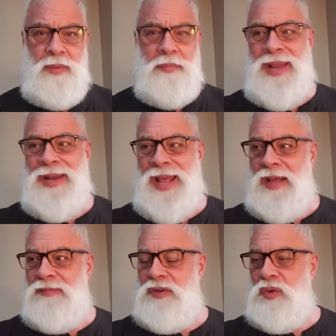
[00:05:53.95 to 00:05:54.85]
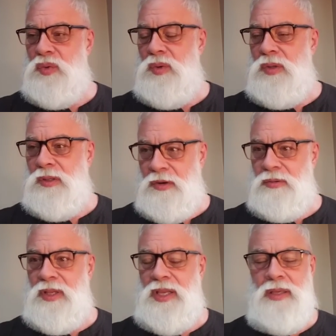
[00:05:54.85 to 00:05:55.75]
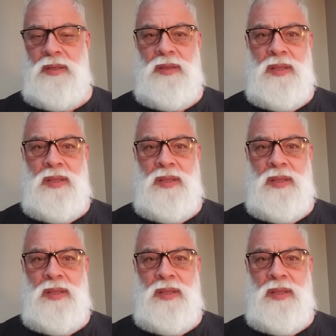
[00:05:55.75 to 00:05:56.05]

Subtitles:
men have to literally